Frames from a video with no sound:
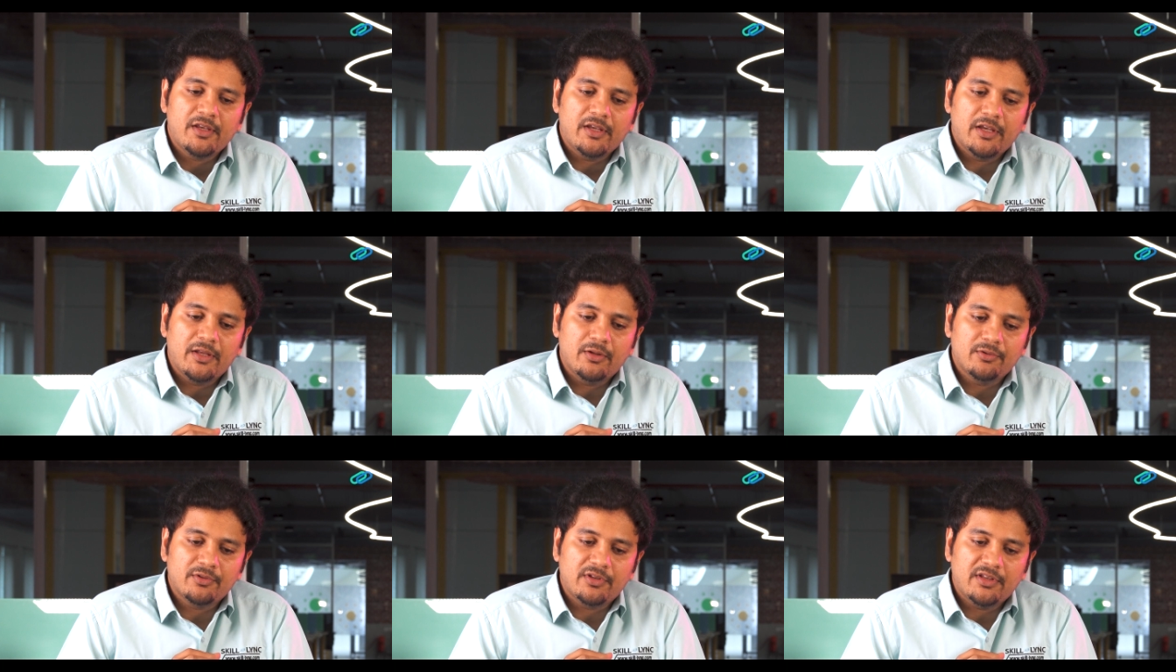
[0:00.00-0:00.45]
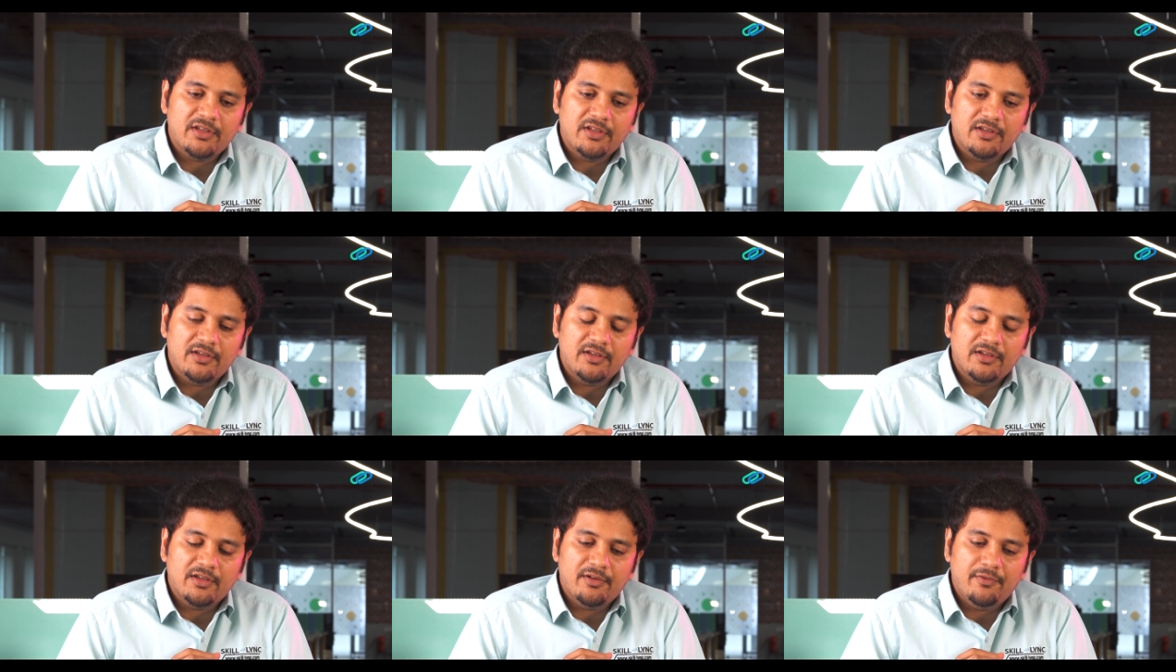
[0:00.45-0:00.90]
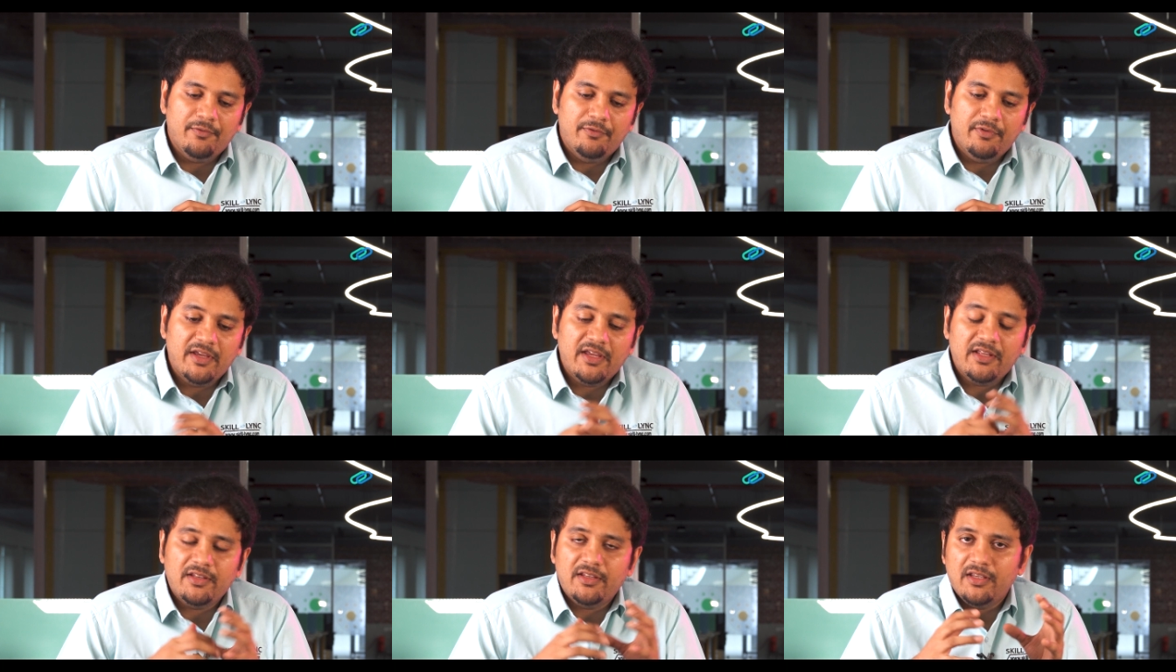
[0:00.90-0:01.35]
you know the
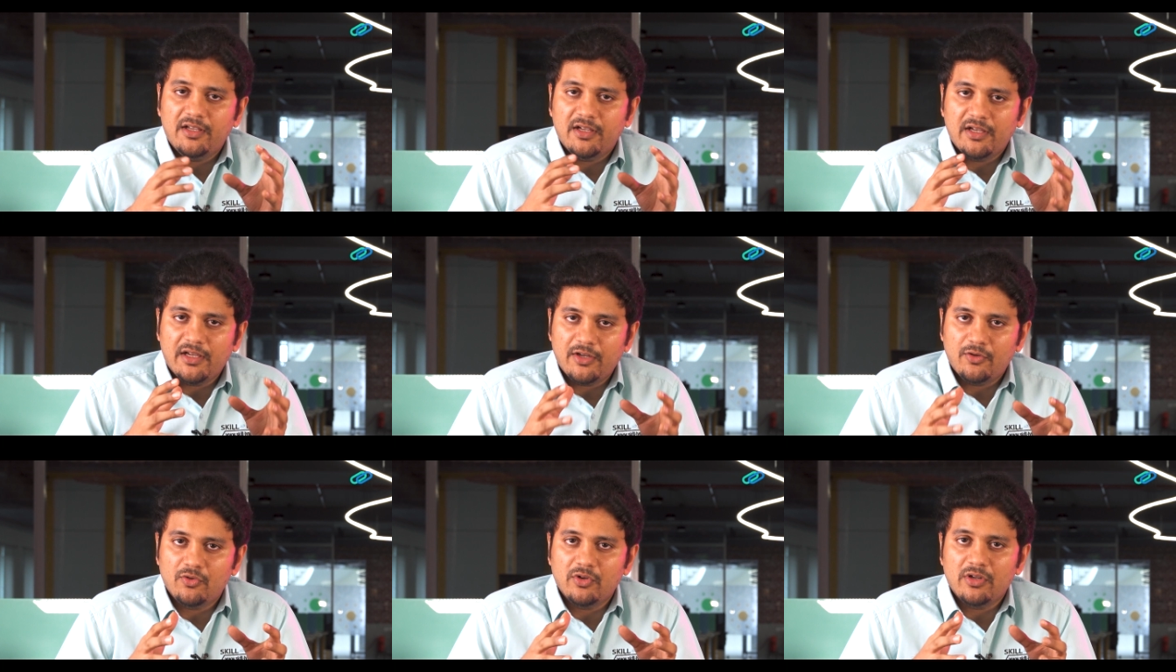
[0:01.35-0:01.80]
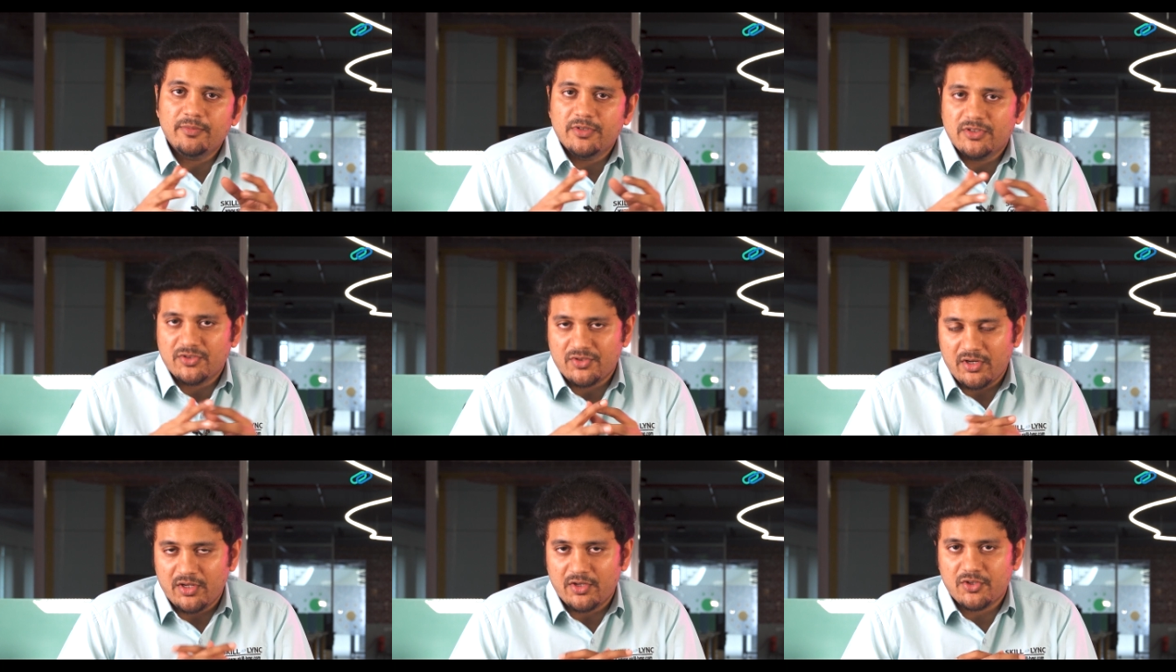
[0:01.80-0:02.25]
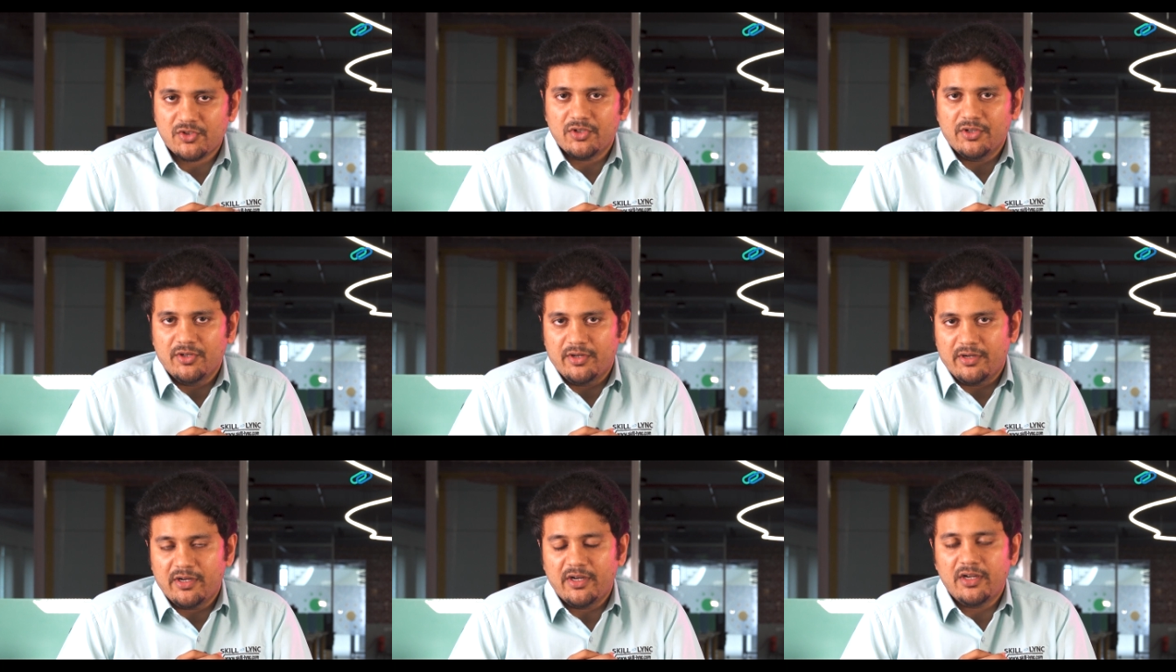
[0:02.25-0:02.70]
way the curriculum is
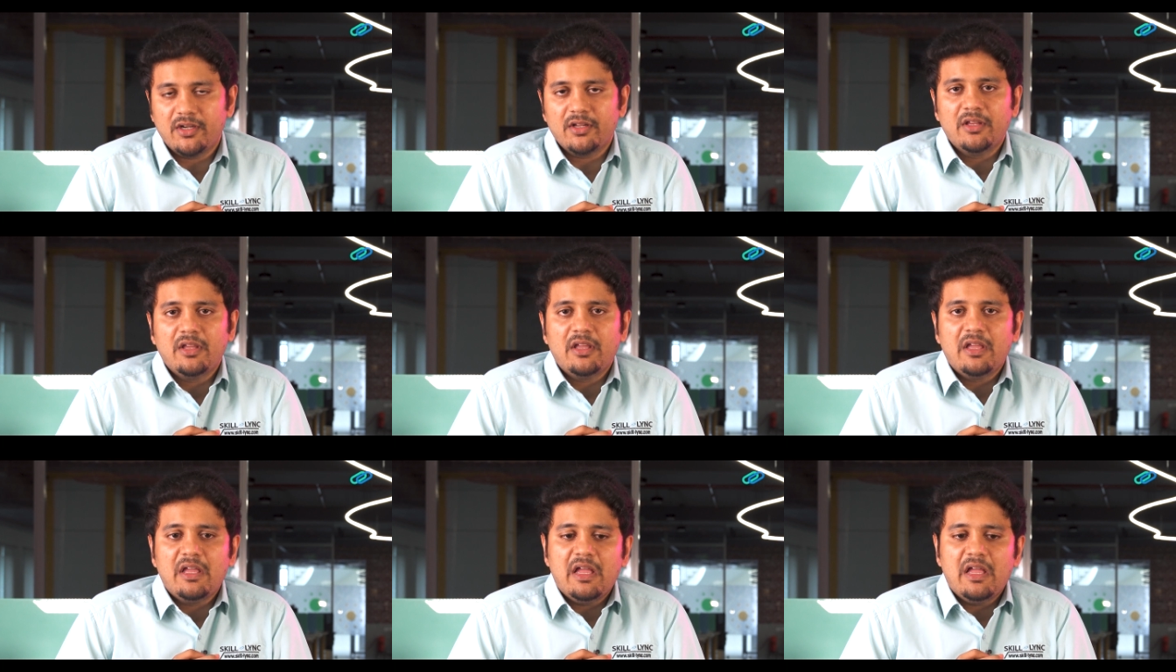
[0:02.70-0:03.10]
structured, right?